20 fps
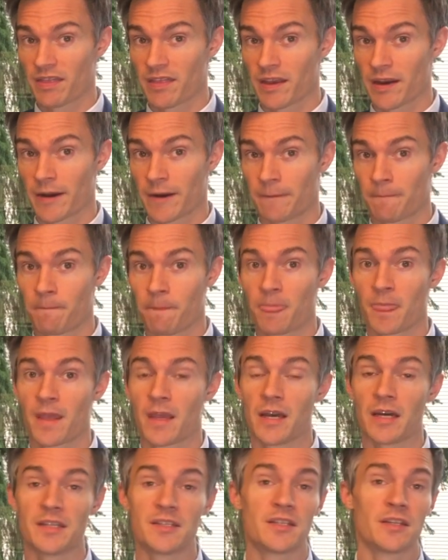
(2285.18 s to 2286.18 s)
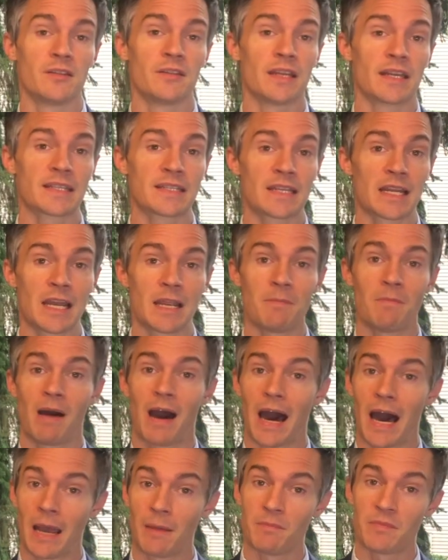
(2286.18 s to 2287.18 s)
there. Until next time,
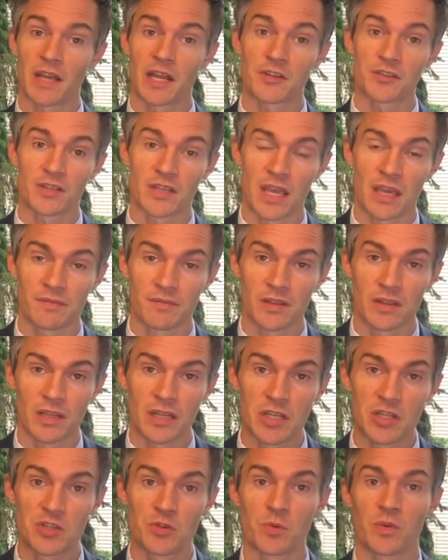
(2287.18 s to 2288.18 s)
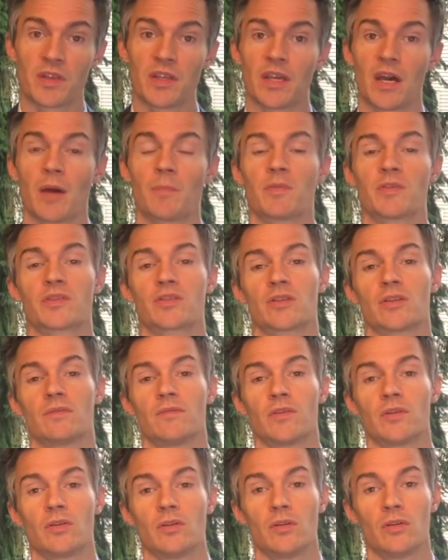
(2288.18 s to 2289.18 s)
I'm Dr. Kevin Leach with the Upper
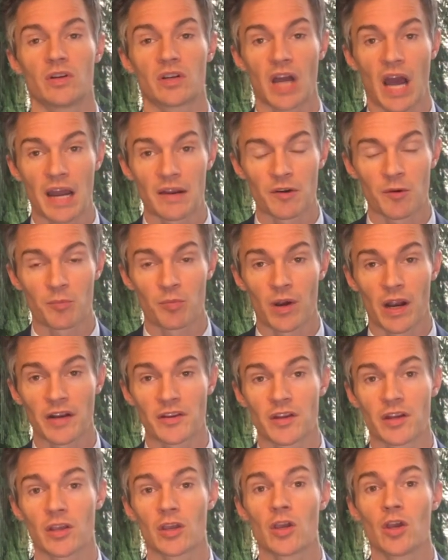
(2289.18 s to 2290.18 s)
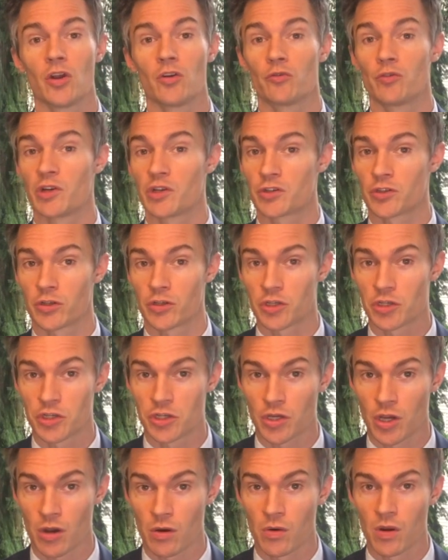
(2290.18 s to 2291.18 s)
Cervical Chiropractic Research
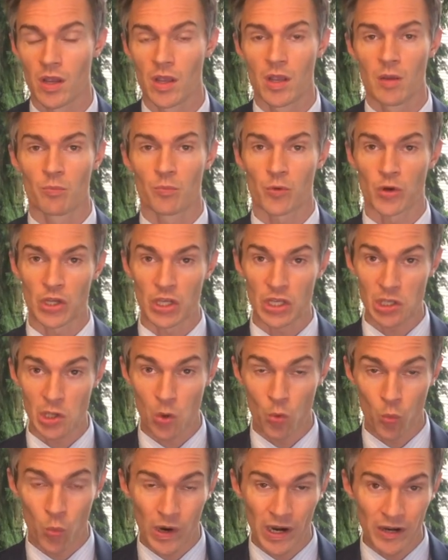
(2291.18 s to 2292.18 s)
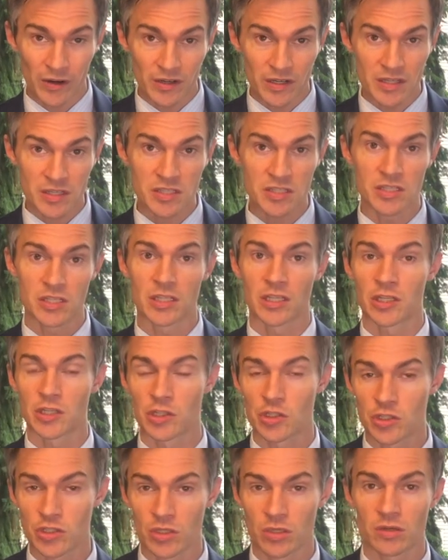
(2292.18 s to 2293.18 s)
Show, bringing awareness to
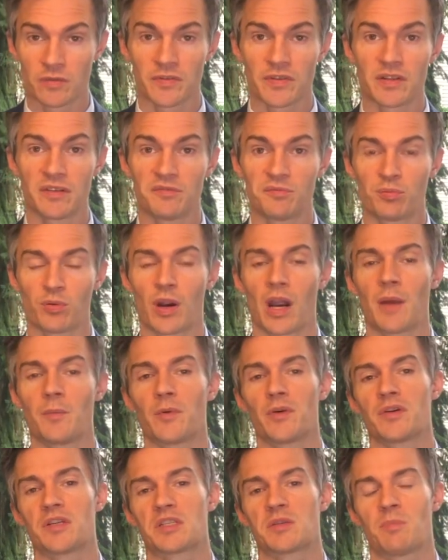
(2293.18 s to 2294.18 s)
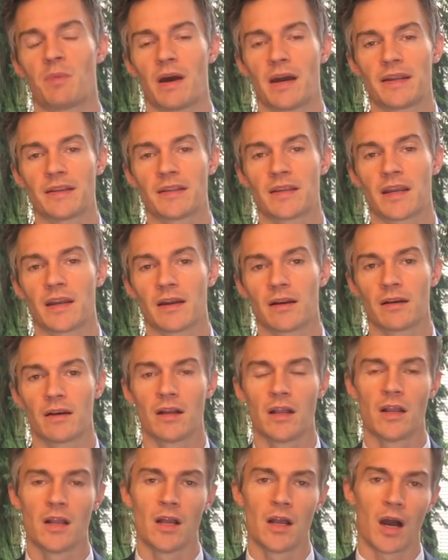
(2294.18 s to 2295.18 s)
conservative primary spine
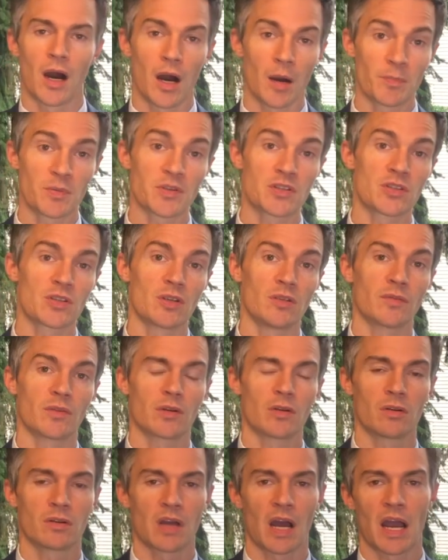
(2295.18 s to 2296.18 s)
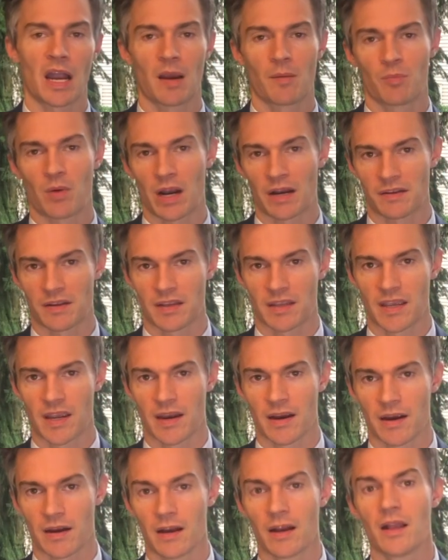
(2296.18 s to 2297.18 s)
care, upper cervical chiropractic
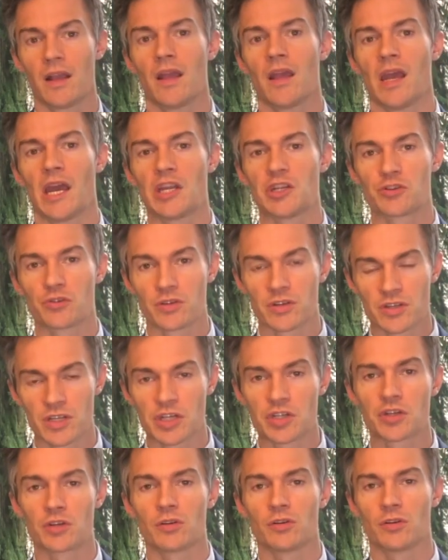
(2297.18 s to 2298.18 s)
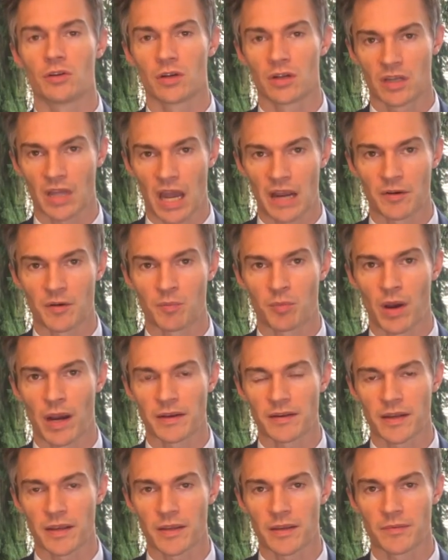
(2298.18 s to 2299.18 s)
care, and traditional
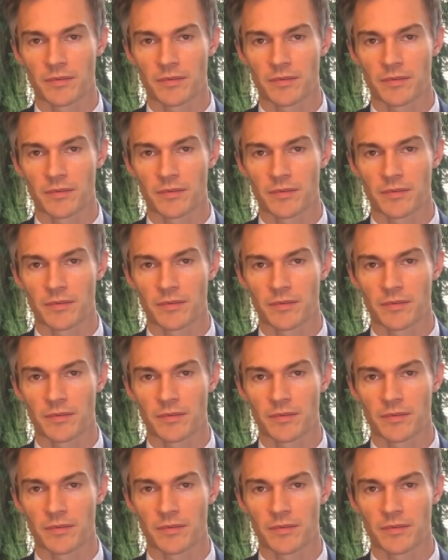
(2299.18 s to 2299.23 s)
chiropractic.